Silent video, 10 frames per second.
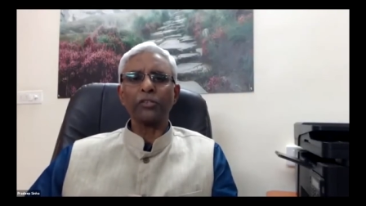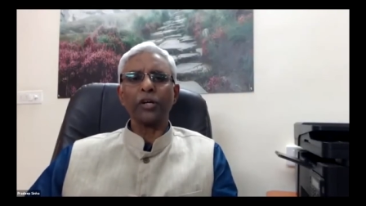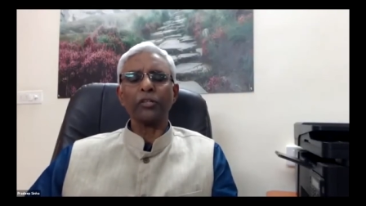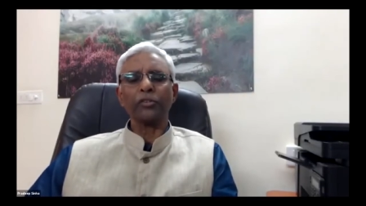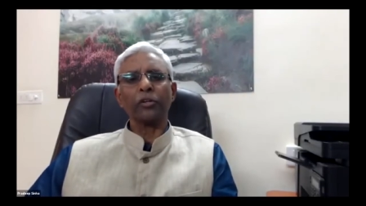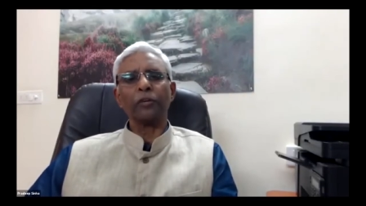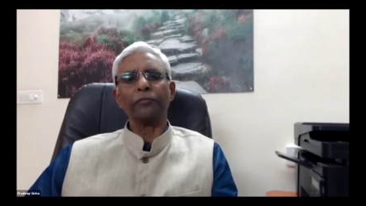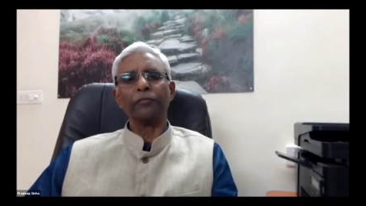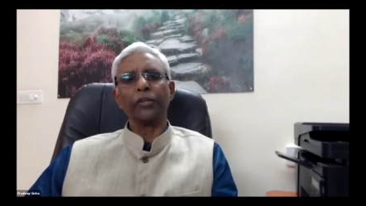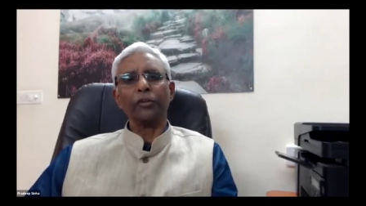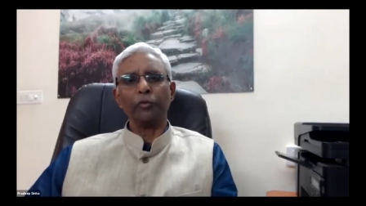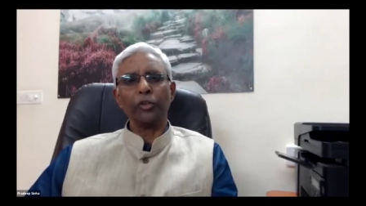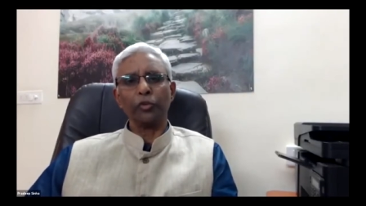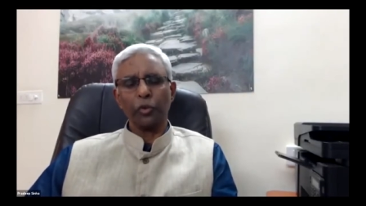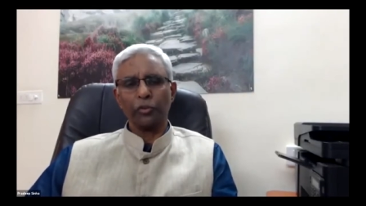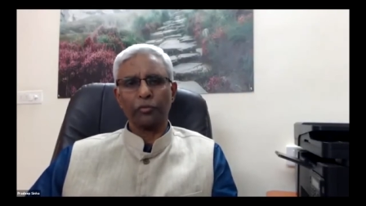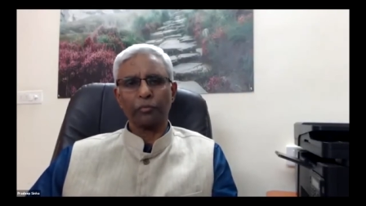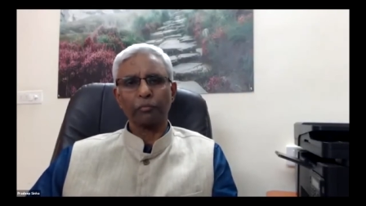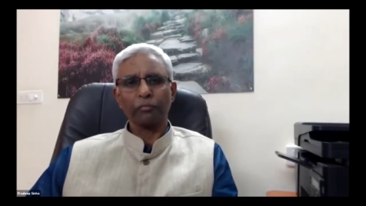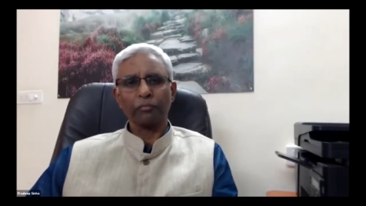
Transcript: structure of individuals.